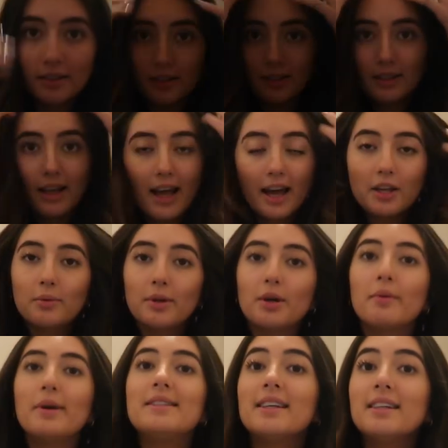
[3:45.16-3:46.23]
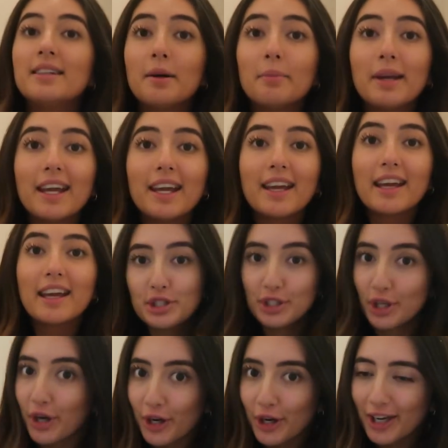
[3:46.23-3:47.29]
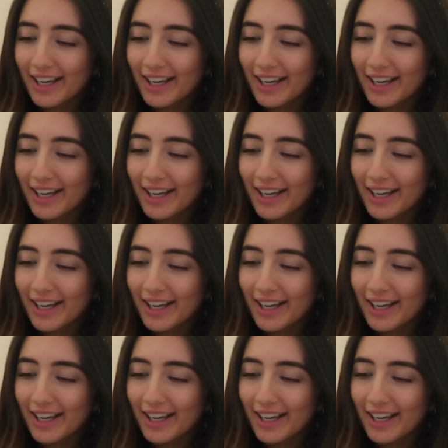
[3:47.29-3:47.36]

How do we always end up here? So